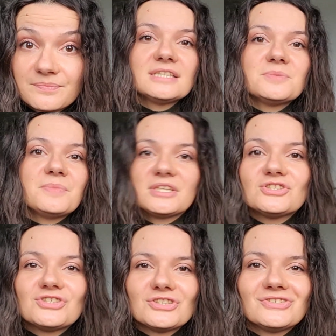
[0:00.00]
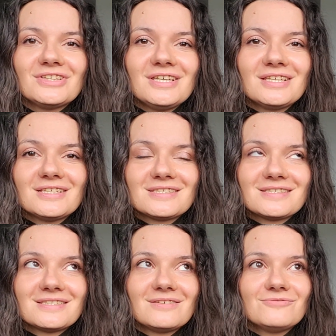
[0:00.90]
Not to mention, it
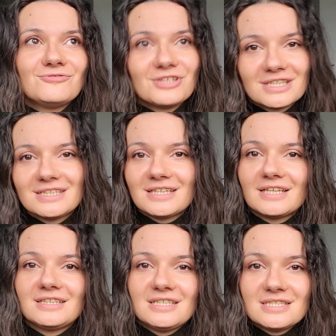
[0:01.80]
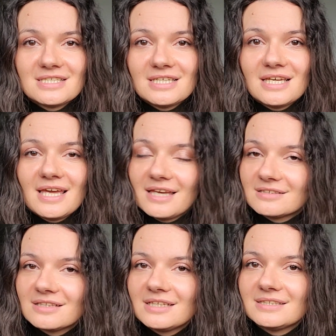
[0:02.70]
is really not easy
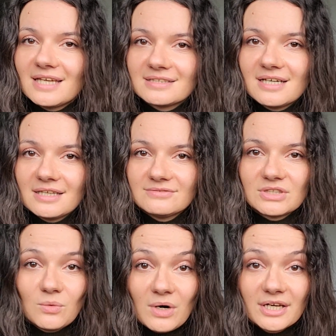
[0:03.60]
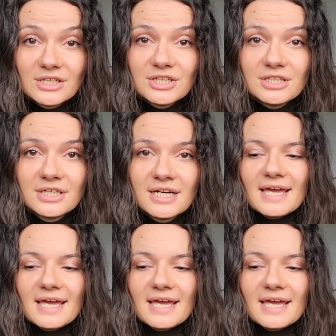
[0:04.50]
handling that kind of a choir,